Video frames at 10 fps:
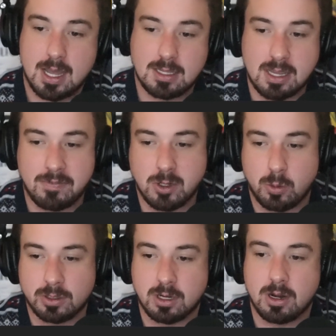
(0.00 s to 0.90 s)
7
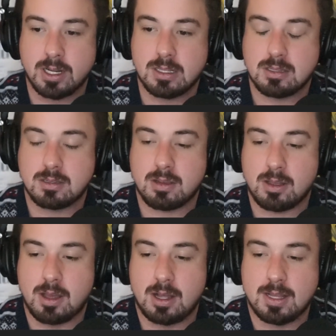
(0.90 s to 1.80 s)
total targets
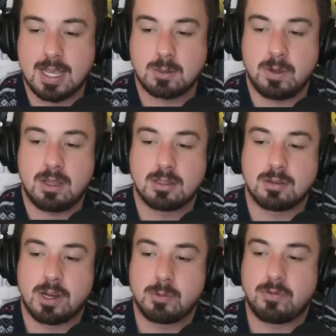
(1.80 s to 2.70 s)
last week against the
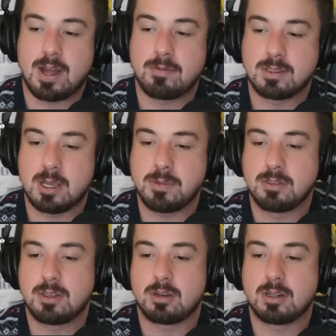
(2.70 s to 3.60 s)
Rams, 5
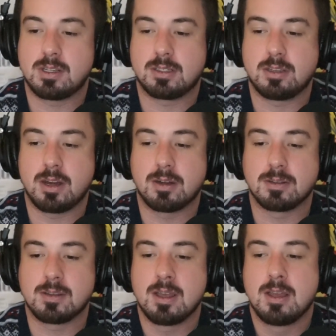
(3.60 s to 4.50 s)
receptions, 36 yards.